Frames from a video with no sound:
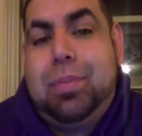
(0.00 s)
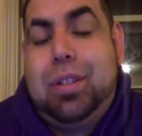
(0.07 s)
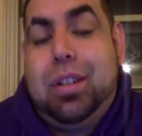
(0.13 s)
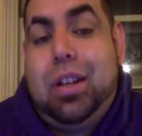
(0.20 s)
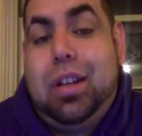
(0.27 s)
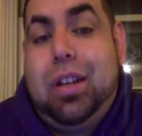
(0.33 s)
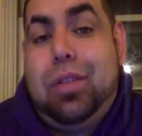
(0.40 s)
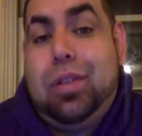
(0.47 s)
to
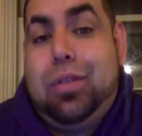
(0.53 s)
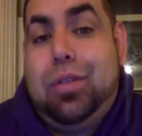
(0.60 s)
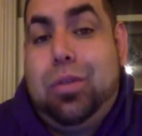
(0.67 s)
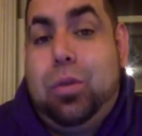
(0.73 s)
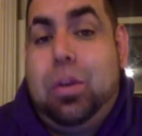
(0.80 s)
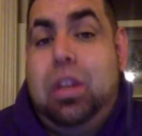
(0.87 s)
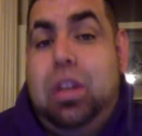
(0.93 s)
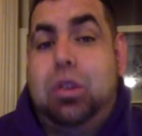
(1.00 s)
leverage for
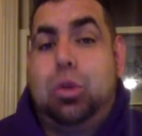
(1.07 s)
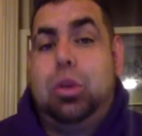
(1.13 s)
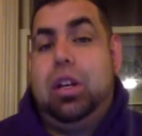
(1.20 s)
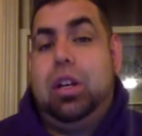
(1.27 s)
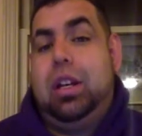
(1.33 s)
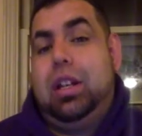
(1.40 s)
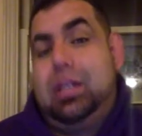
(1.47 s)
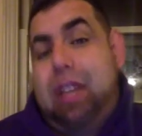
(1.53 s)
week
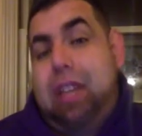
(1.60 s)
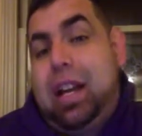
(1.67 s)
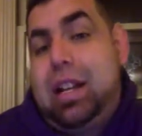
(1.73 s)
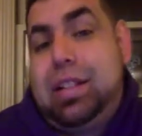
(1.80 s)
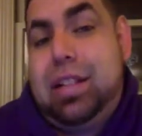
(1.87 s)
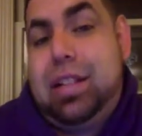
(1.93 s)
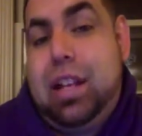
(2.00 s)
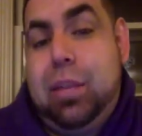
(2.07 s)
3 because, like I
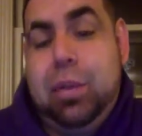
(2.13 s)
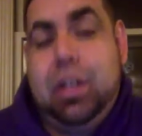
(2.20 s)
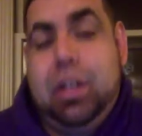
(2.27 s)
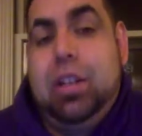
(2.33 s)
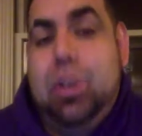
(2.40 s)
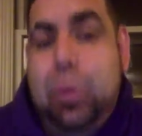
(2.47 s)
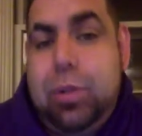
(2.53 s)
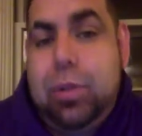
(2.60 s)
said, I'm going to
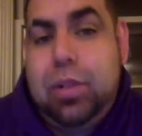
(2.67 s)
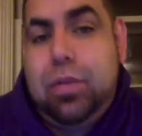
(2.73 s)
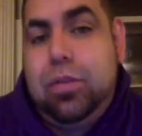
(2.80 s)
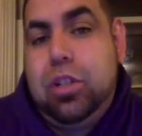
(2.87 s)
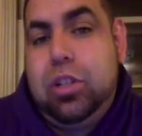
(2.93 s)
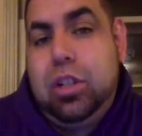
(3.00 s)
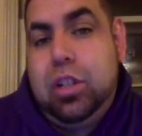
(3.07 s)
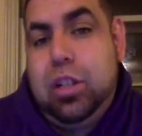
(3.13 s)
use it
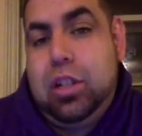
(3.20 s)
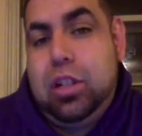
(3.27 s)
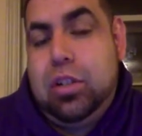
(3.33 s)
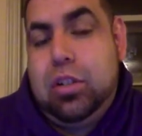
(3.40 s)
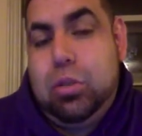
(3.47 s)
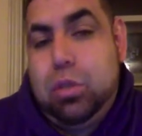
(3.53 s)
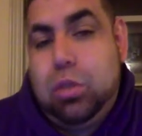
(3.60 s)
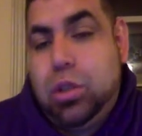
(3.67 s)

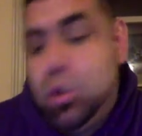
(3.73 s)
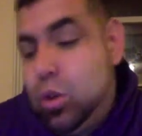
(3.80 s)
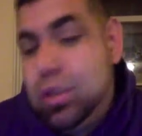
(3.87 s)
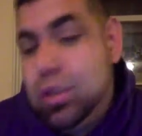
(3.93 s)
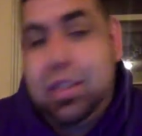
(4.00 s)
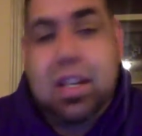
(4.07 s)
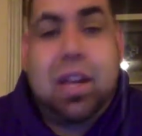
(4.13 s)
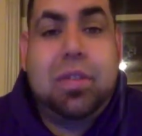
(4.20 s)
to record
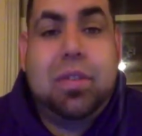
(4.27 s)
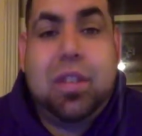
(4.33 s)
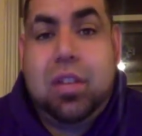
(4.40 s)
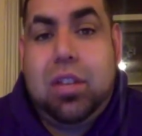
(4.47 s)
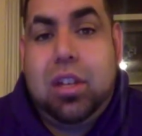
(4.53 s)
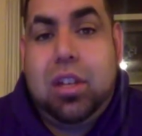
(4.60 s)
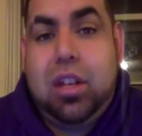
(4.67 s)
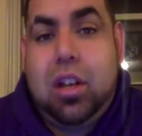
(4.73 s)
sounds on
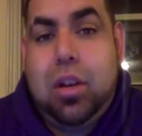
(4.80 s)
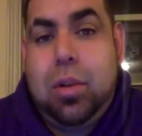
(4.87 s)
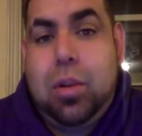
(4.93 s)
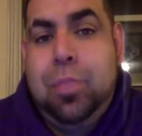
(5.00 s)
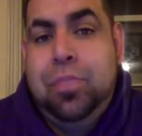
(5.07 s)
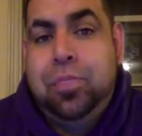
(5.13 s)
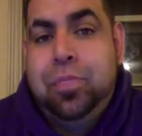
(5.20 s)
the go.